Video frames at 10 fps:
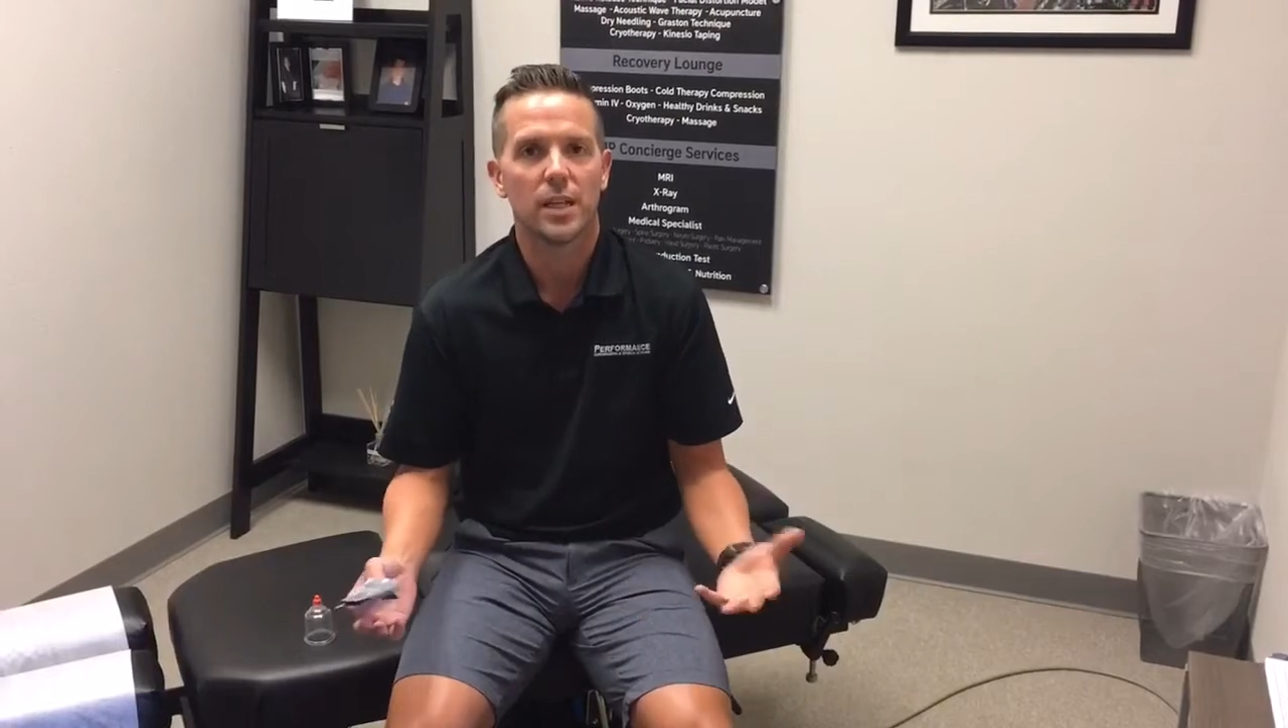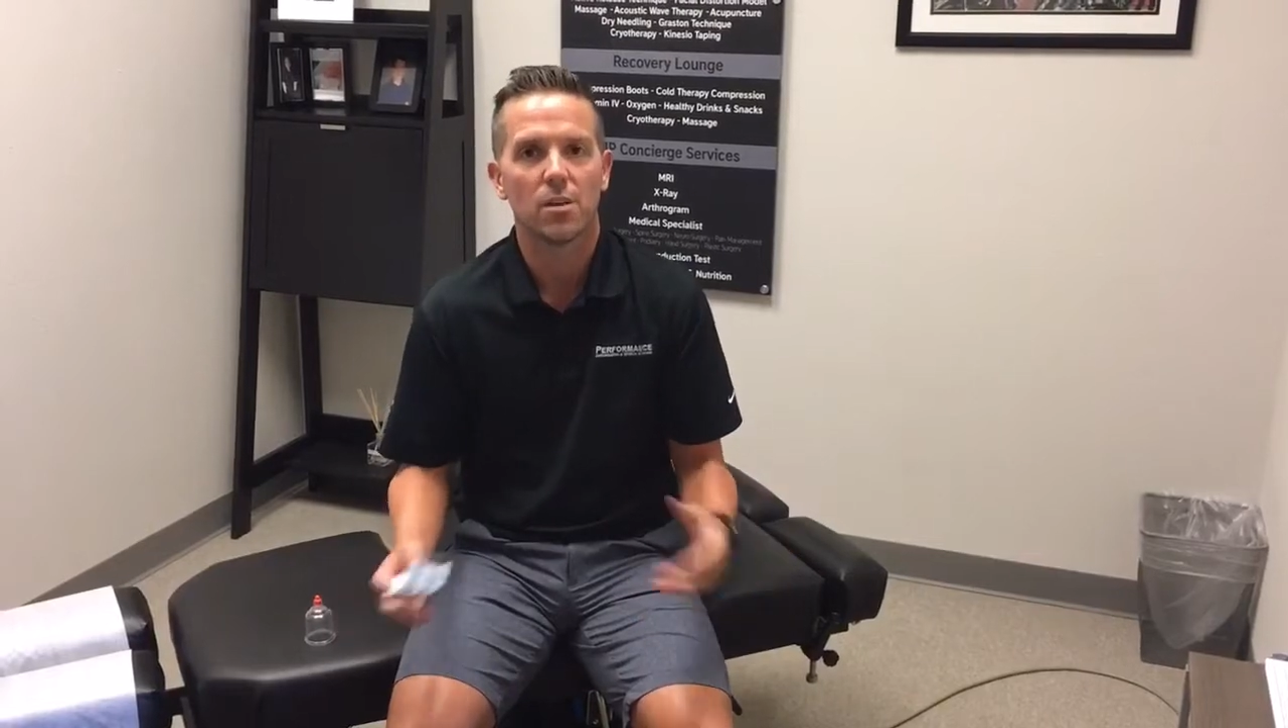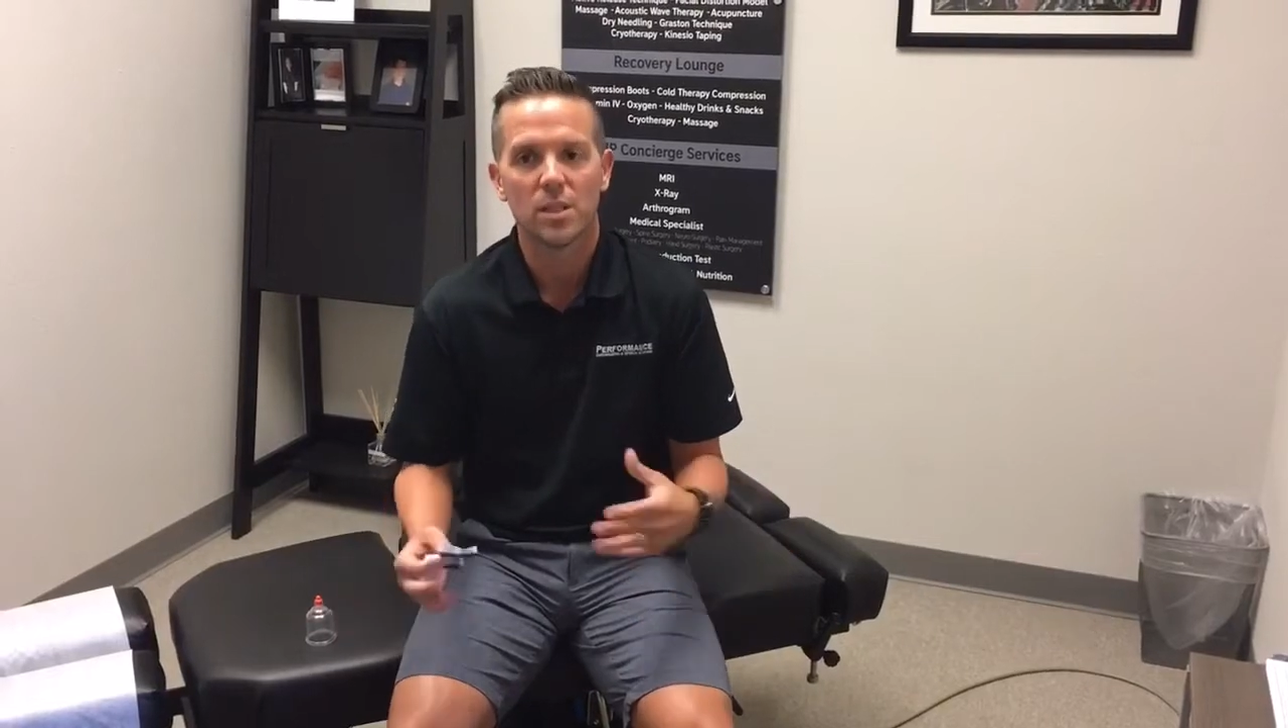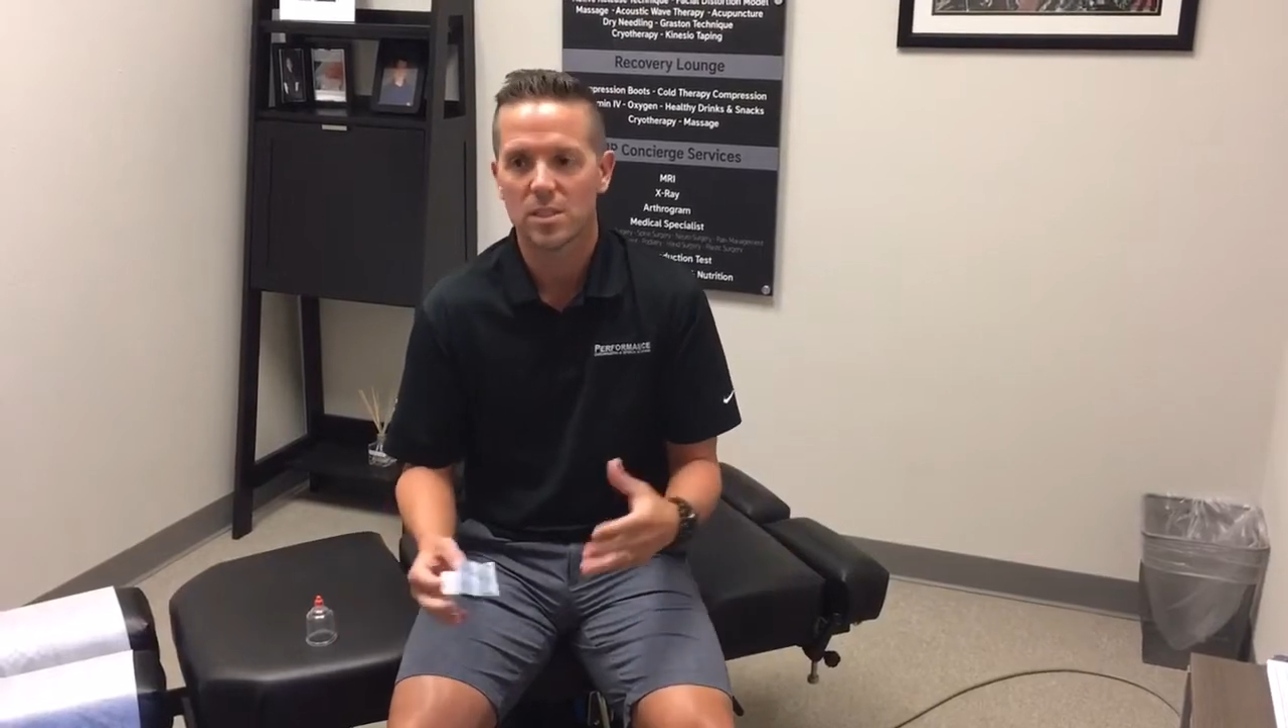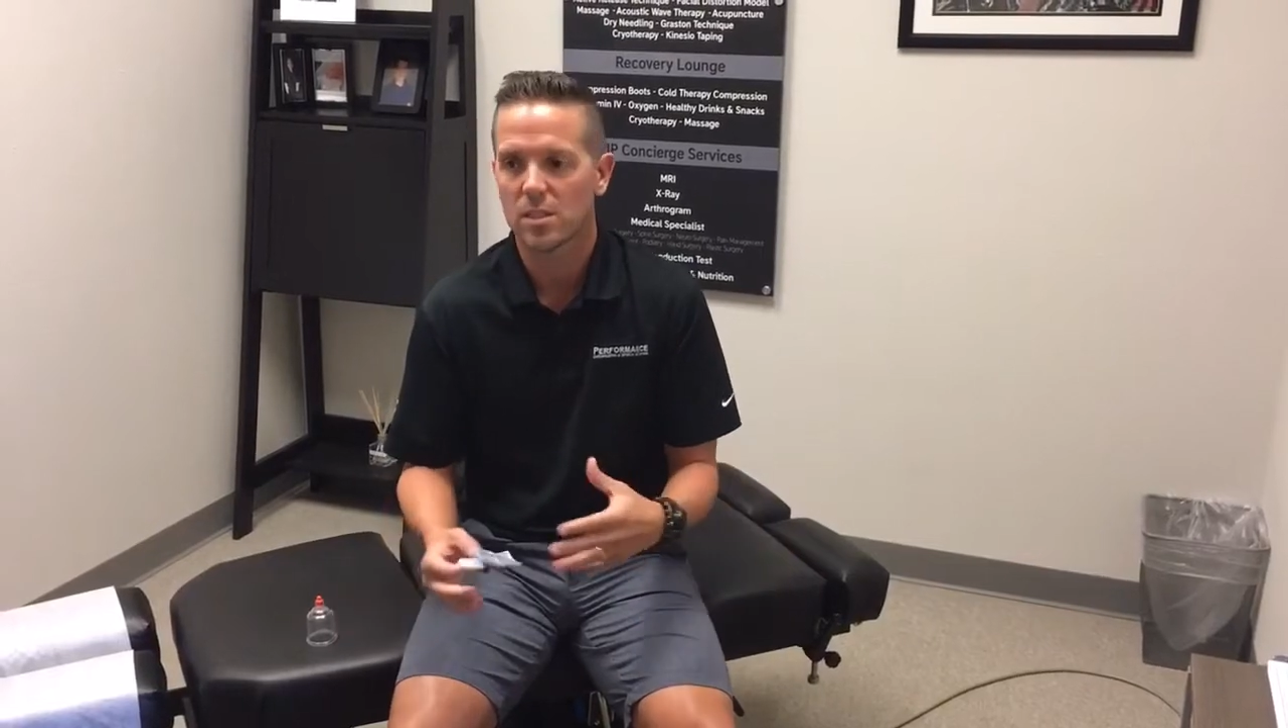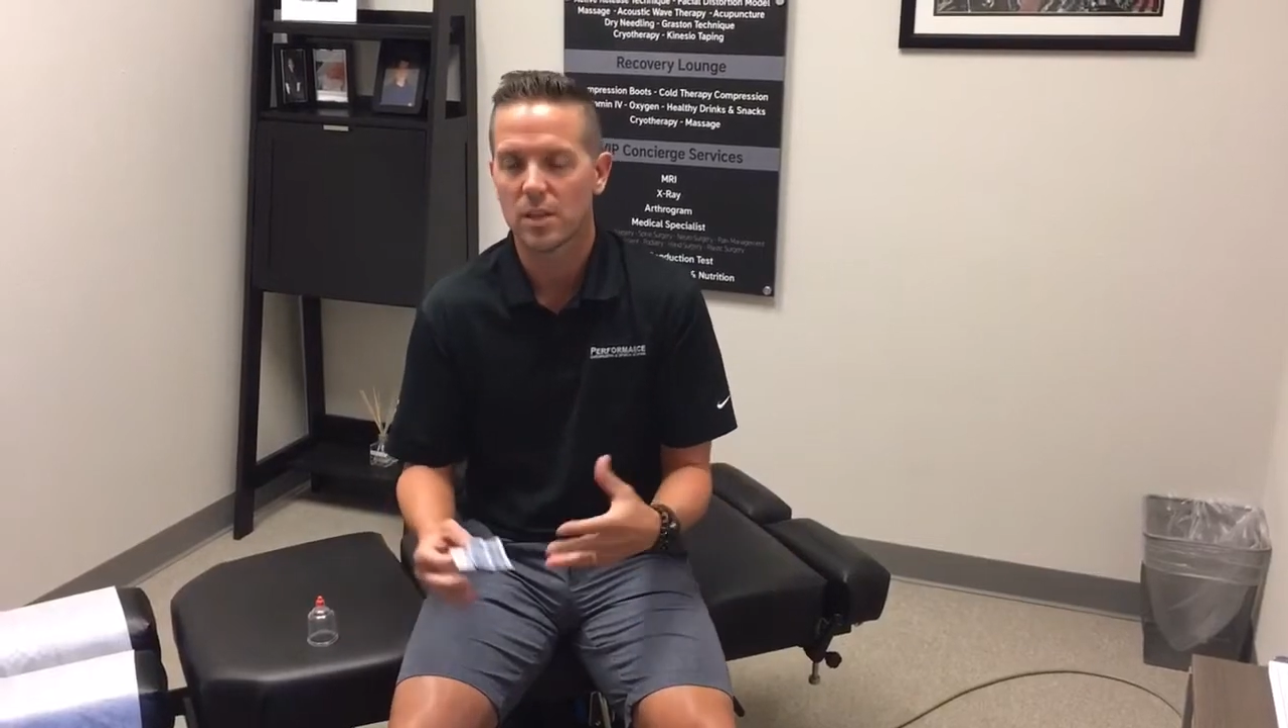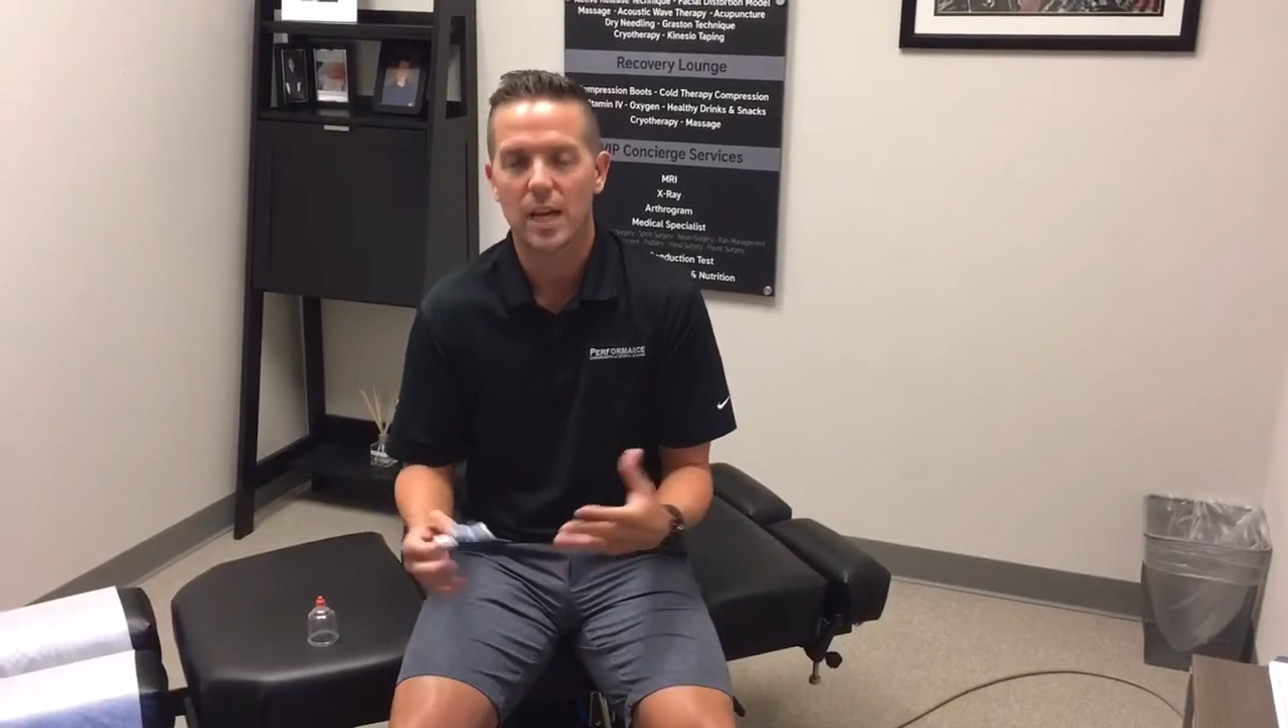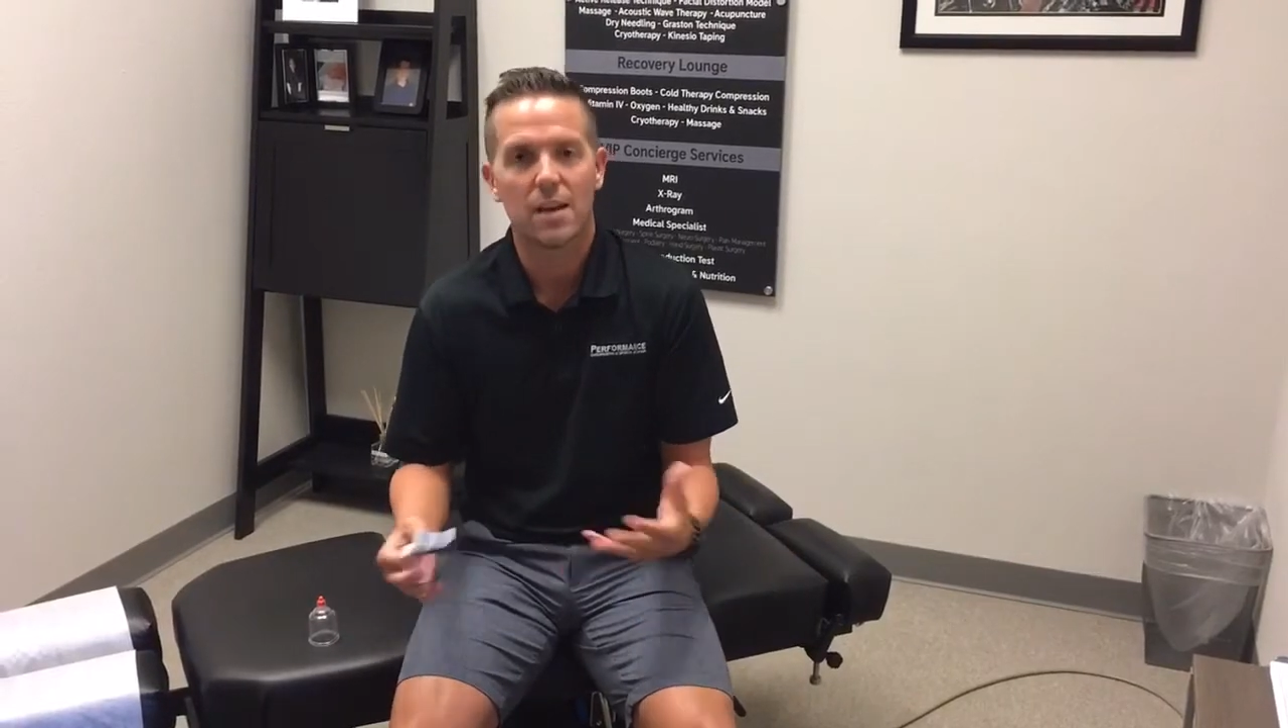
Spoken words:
They don't necessarily